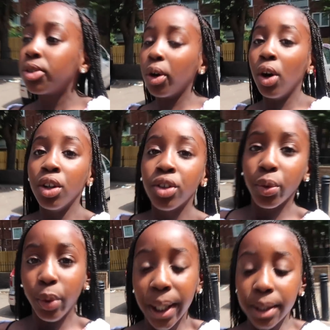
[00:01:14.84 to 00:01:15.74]
so we're on
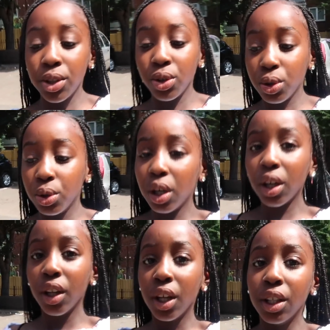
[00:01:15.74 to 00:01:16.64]
the way to
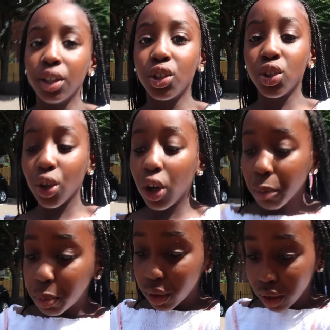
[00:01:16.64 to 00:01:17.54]
the
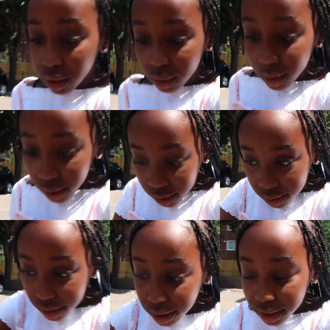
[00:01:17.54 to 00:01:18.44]
shop
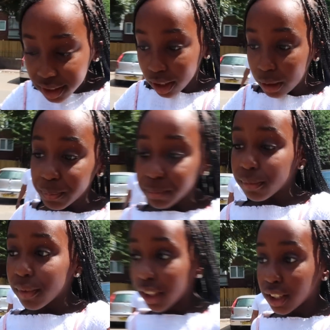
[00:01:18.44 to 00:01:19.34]
to get some
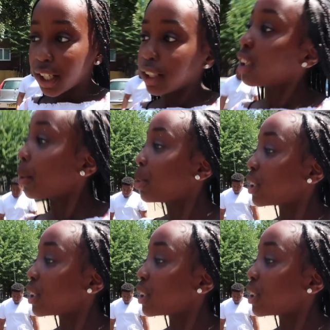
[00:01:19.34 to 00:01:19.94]
and get